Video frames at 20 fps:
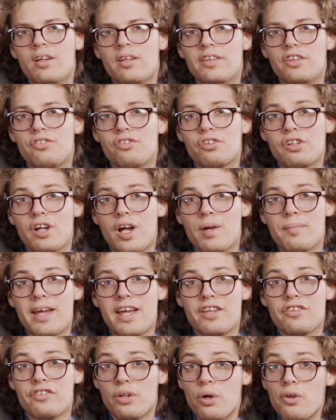This should come
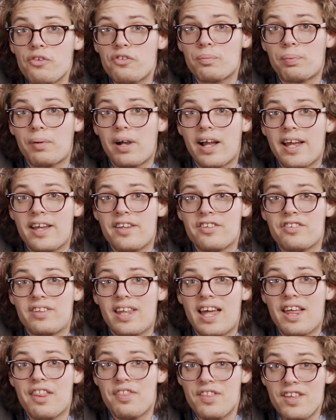as no surprise
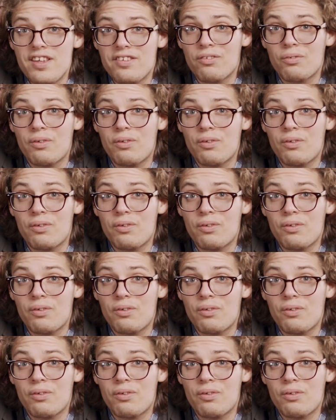that this is